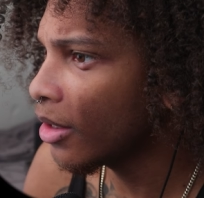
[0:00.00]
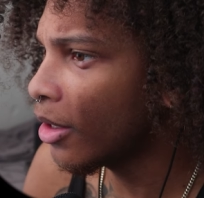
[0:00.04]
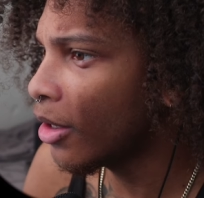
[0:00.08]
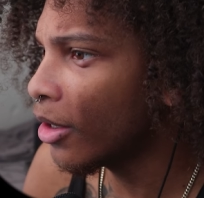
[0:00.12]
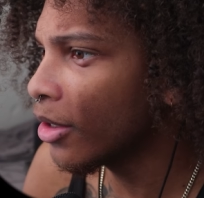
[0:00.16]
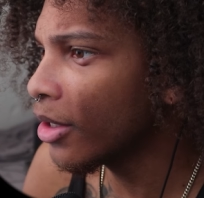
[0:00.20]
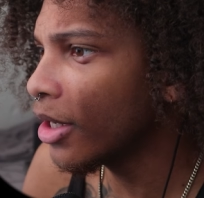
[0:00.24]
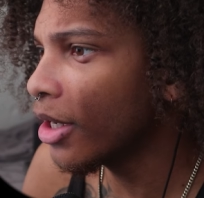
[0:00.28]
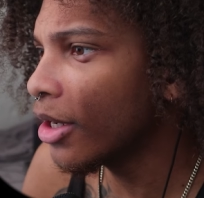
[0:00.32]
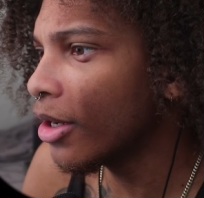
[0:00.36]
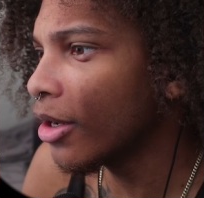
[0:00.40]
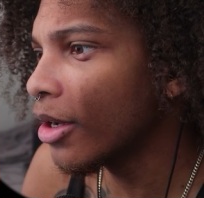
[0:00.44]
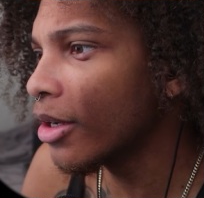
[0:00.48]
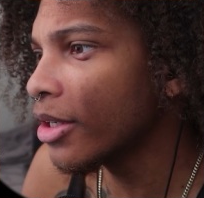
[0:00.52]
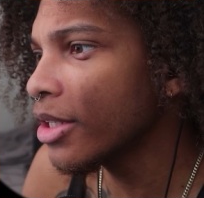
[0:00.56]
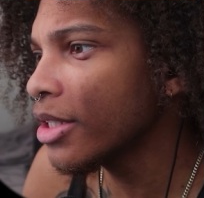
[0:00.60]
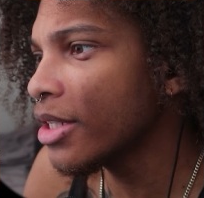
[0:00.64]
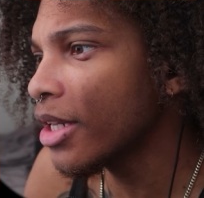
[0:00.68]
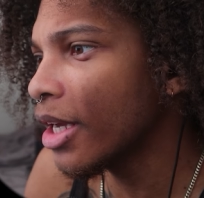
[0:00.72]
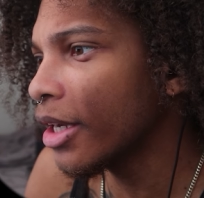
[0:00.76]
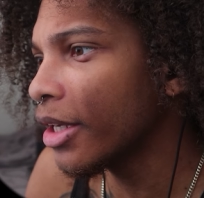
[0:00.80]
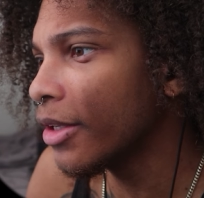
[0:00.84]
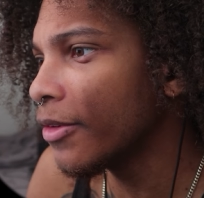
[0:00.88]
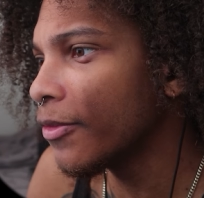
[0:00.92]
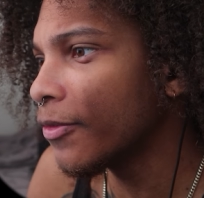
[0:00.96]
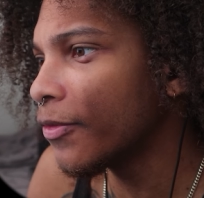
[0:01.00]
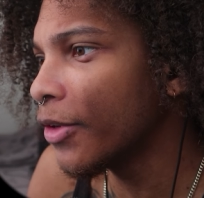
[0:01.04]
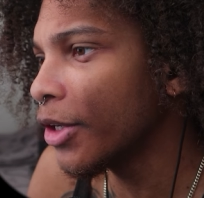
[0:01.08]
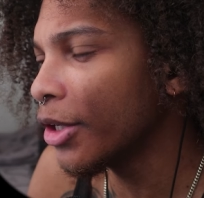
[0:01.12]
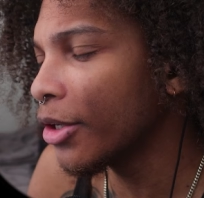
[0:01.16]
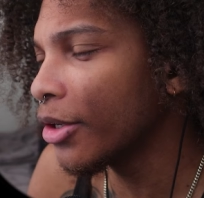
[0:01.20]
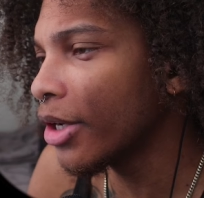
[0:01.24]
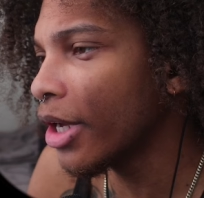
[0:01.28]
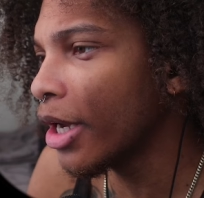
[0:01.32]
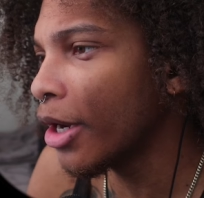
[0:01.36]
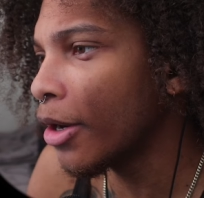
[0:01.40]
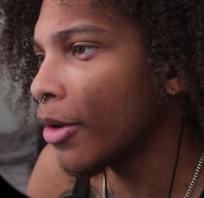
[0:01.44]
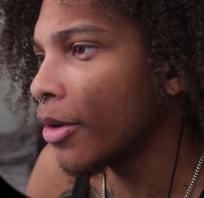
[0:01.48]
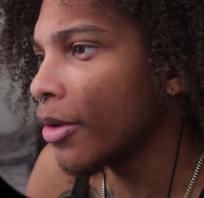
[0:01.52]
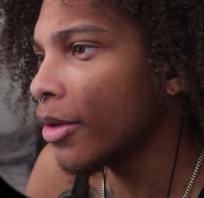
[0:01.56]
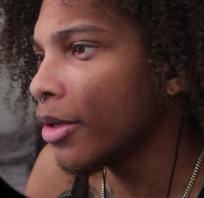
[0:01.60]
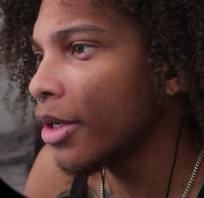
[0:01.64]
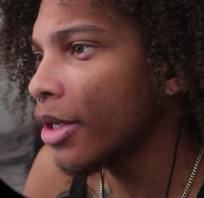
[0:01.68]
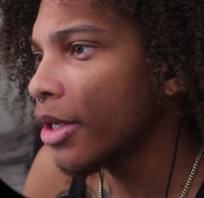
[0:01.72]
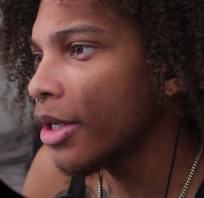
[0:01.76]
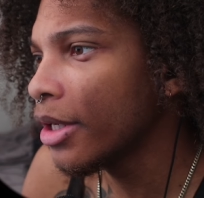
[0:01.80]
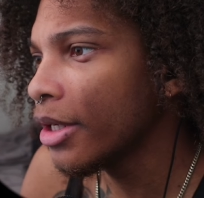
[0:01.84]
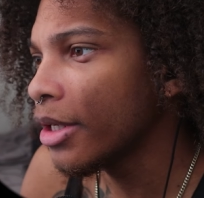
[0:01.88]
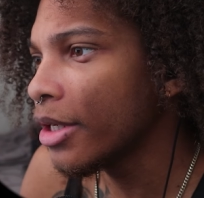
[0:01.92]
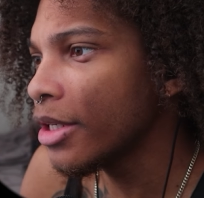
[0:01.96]
Oh yeah, no, this is not getting figured out.
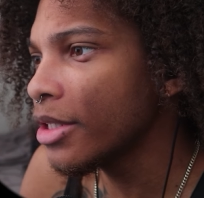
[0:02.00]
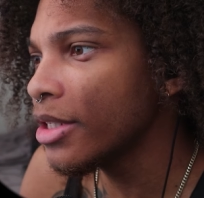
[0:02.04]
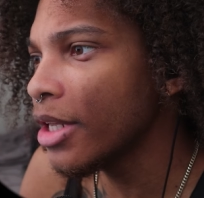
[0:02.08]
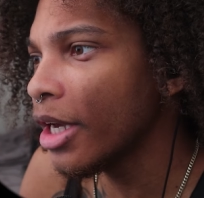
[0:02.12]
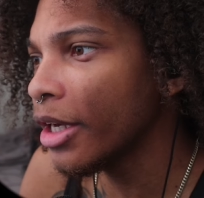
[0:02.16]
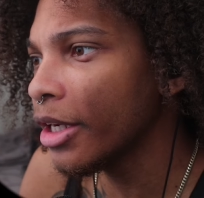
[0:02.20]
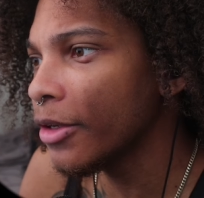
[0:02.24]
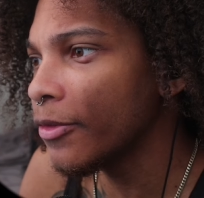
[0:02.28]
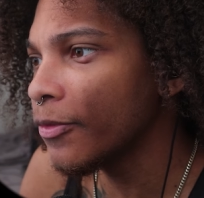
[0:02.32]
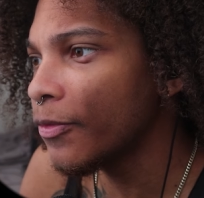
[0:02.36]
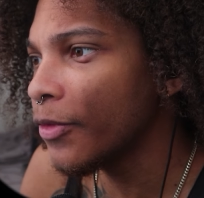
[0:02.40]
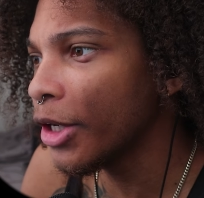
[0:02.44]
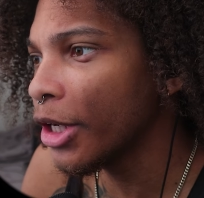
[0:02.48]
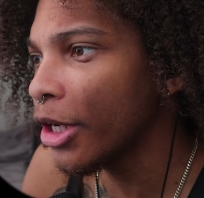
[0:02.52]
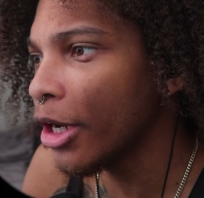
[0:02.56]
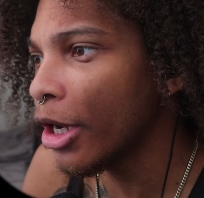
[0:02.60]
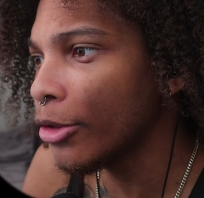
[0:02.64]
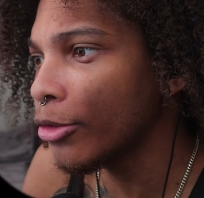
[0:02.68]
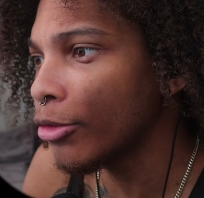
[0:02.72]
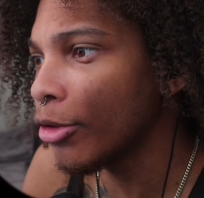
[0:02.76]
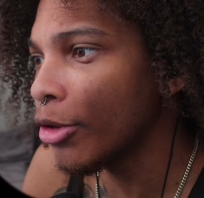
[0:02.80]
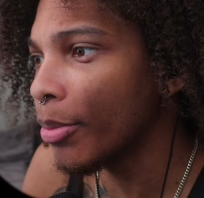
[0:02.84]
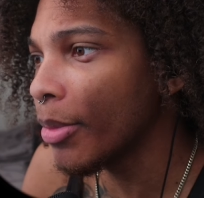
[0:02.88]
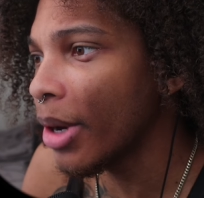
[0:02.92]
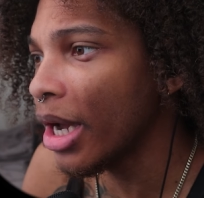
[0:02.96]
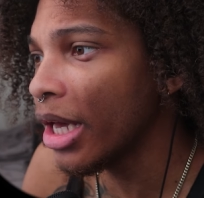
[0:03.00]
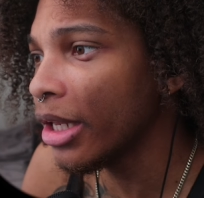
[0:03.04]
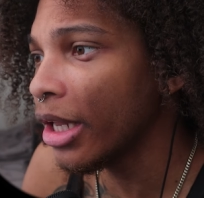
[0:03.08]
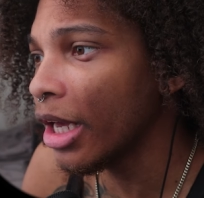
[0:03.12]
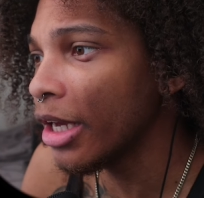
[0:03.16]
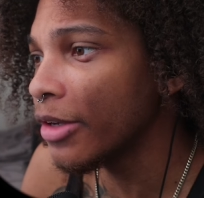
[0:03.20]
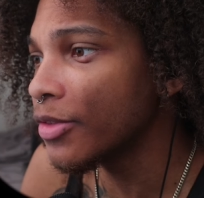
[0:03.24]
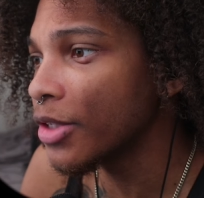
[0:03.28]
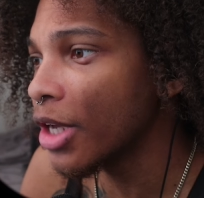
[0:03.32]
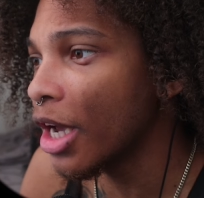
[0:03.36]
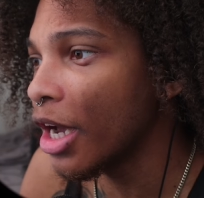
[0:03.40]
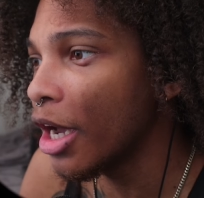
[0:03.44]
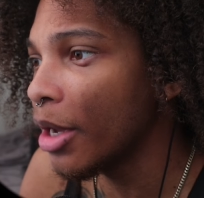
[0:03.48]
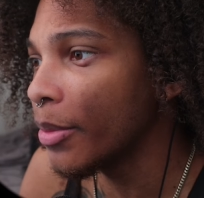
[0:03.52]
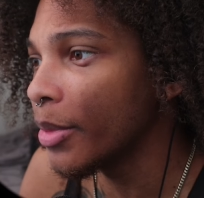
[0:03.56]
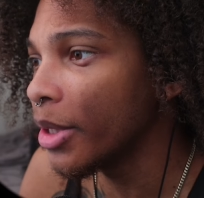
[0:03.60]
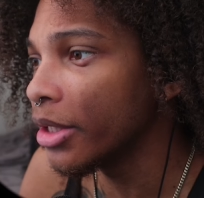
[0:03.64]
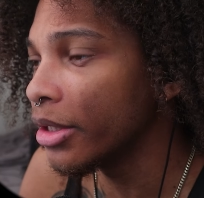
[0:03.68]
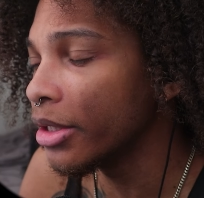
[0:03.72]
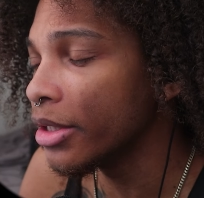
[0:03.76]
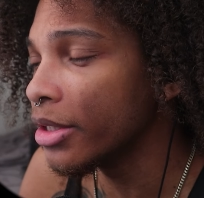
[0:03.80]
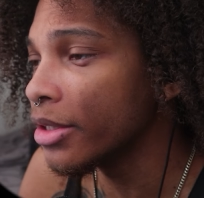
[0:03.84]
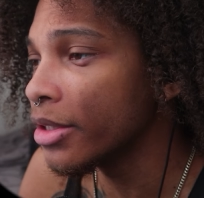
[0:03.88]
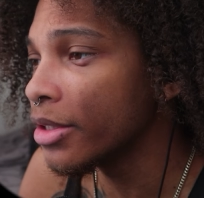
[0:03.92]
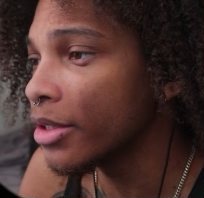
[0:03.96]
This is not getting figured out during my lifetime,
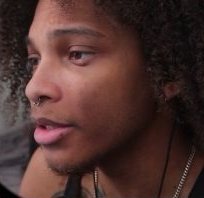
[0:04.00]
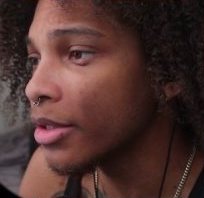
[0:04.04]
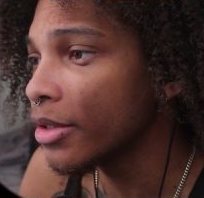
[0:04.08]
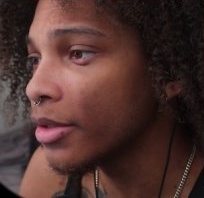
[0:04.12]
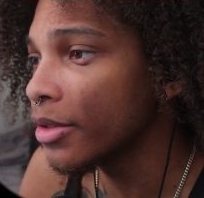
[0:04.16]
at least.